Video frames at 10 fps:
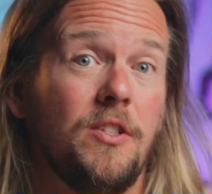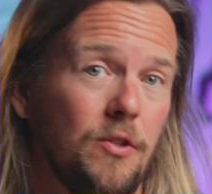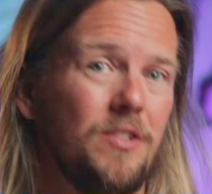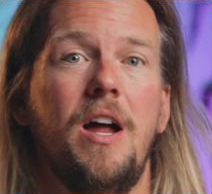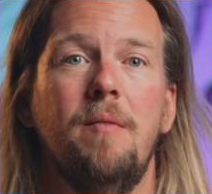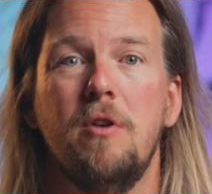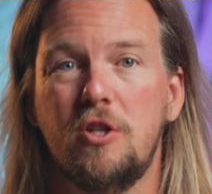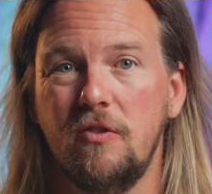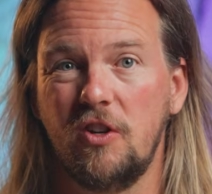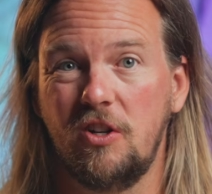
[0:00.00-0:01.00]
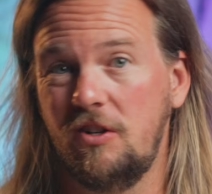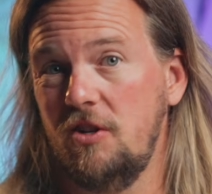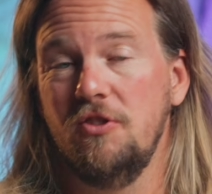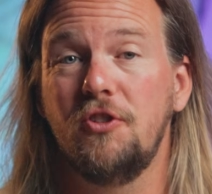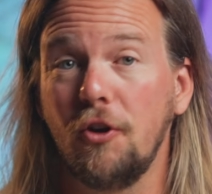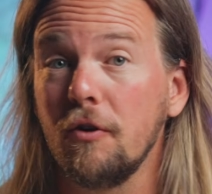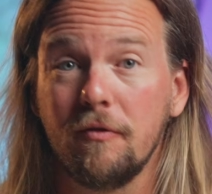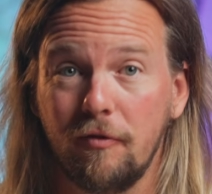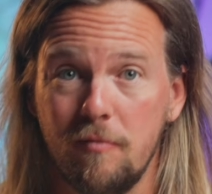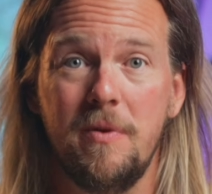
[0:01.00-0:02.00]
so it's not much of a concern
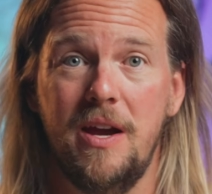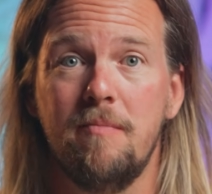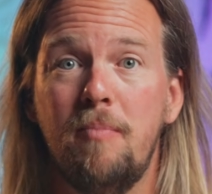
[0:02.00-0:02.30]
for me.